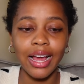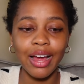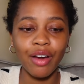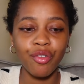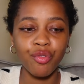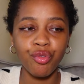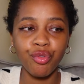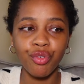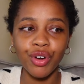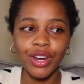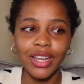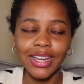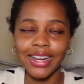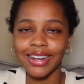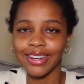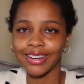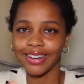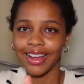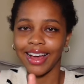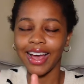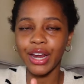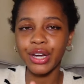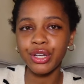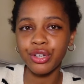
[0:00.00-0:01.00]

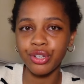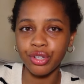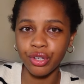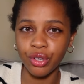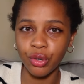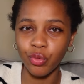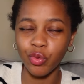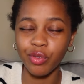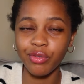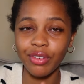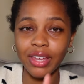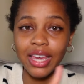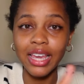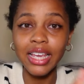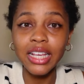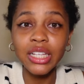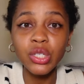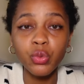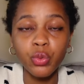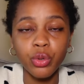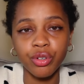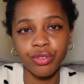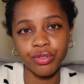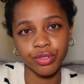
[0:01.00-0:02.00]
realign you with
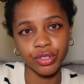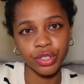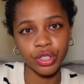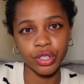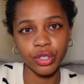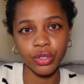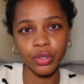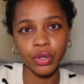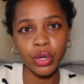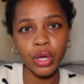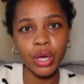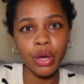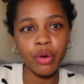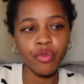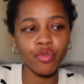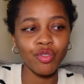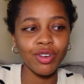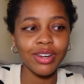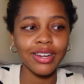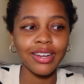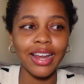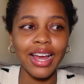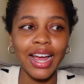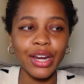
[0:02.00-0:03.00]
his will for you,
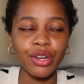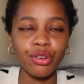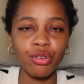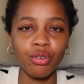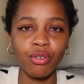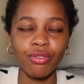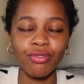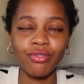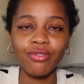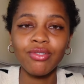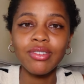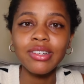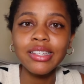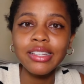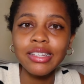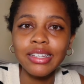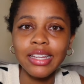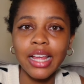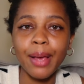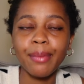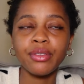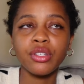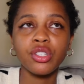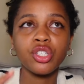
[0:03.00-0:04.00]
realign your
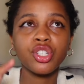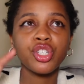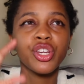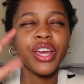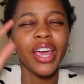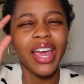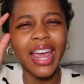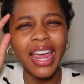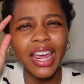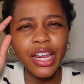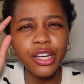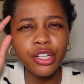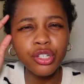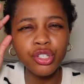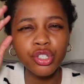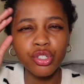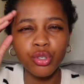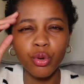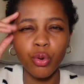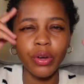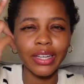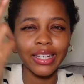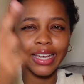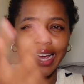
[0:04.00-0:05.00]
footsteps, change
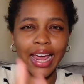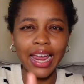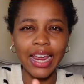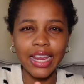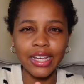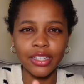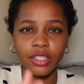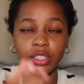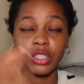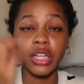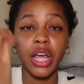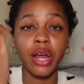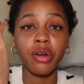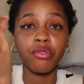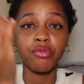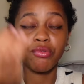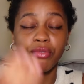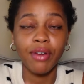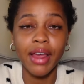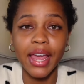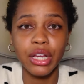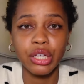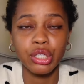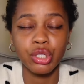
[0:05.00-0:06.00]
your gaze,
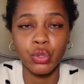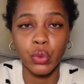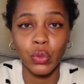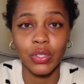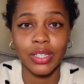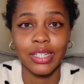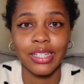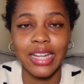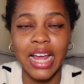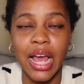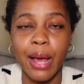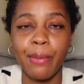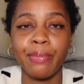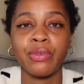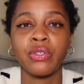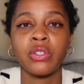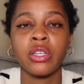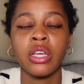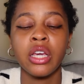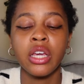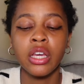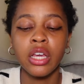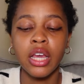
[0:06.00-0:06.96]
direct your steps.